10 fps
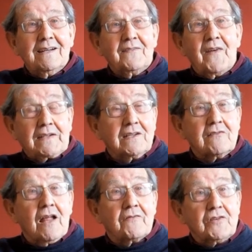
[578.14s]
In fact,
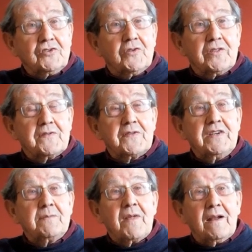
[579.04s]
I rather enjoyed the
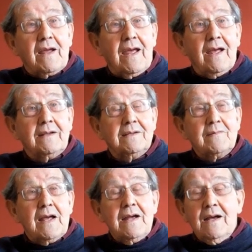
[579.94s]
freedom that I had.
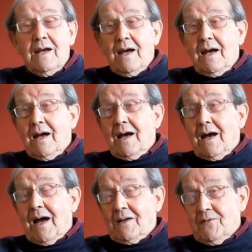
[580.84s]
Mm-hmm.
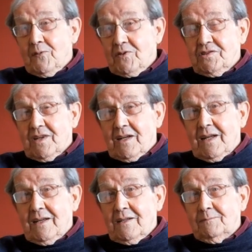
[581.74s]

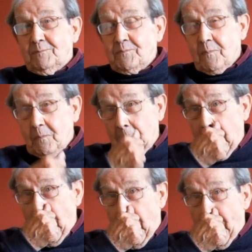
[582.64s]
Unfortunately,
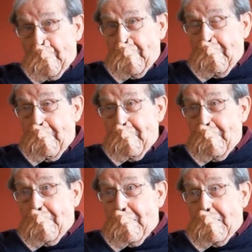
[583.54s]
I did
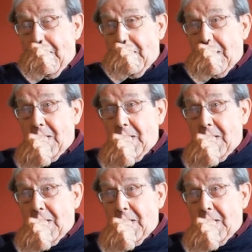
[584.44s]
endure